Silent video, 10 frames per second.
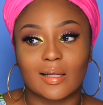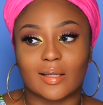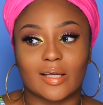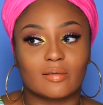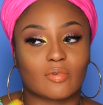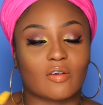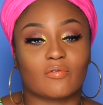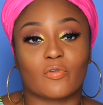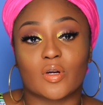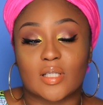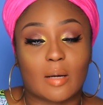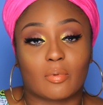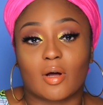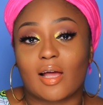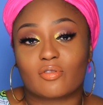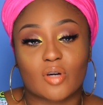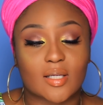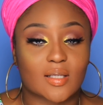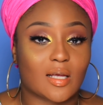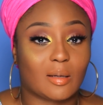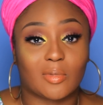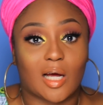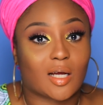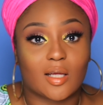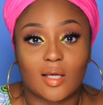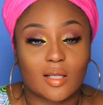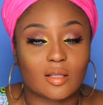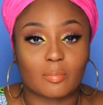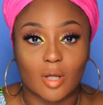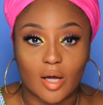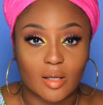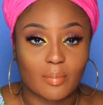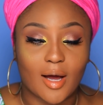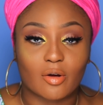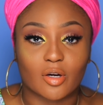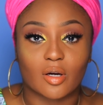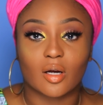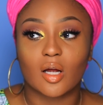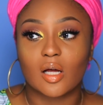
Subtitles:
Like, for example, I have dry skin. I'm not going to get the blotting powder.